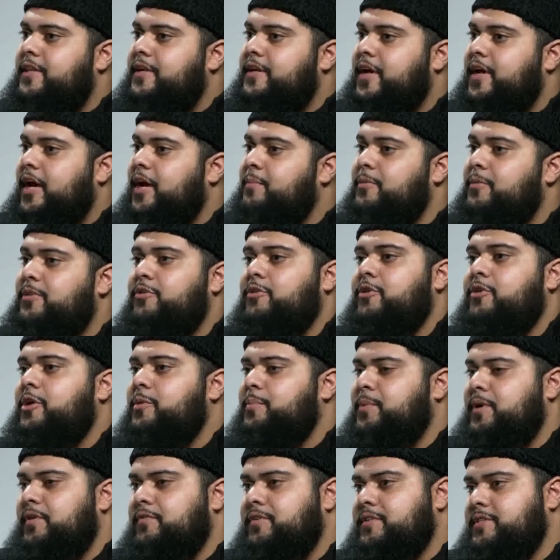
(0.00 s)
in the time of the
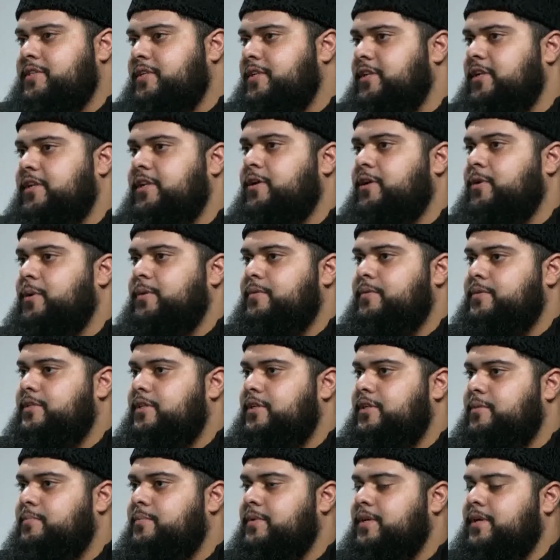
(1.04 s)
Holy Prophet sallallahu alaihi
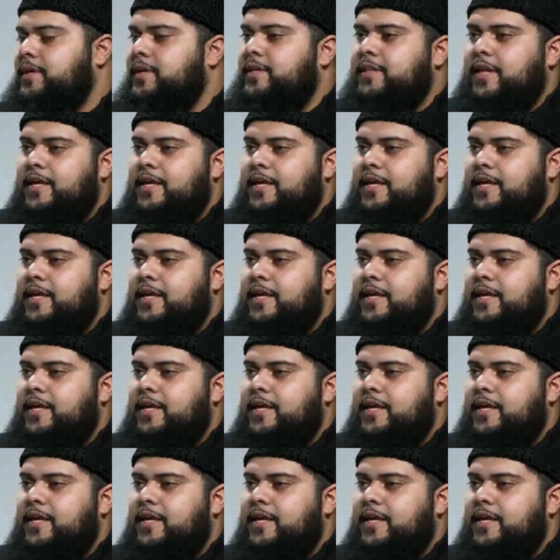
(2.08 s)
wasallam?